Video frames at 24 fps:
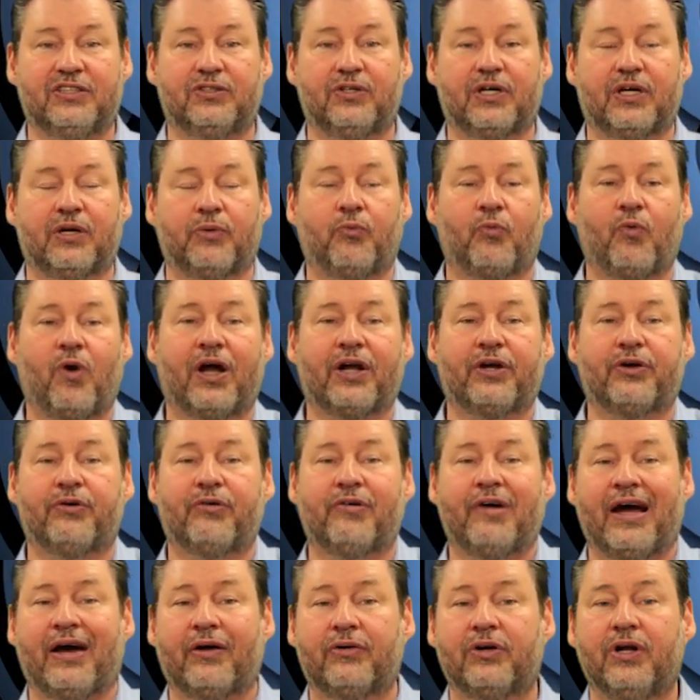so you can wander
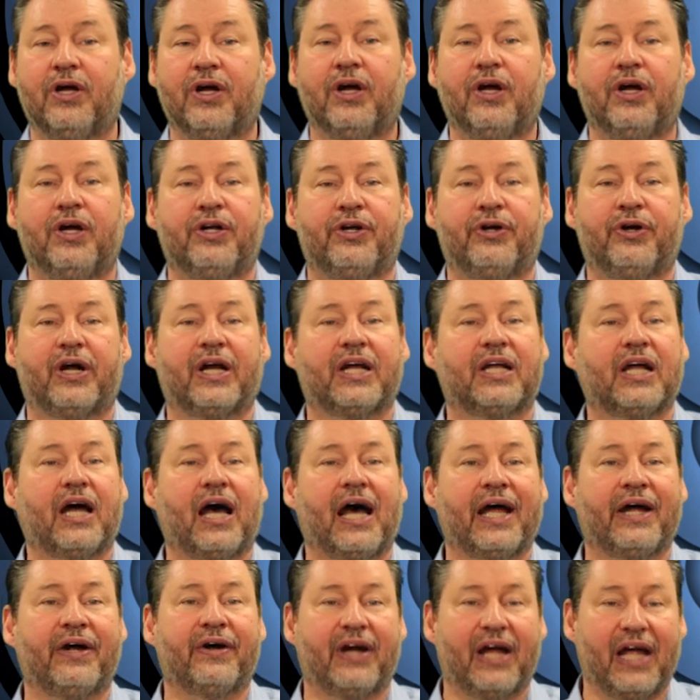around your
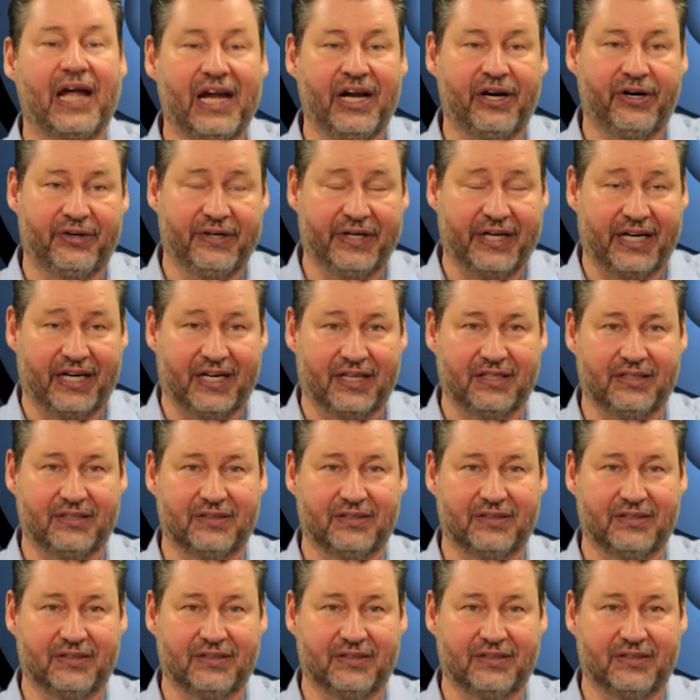entire area.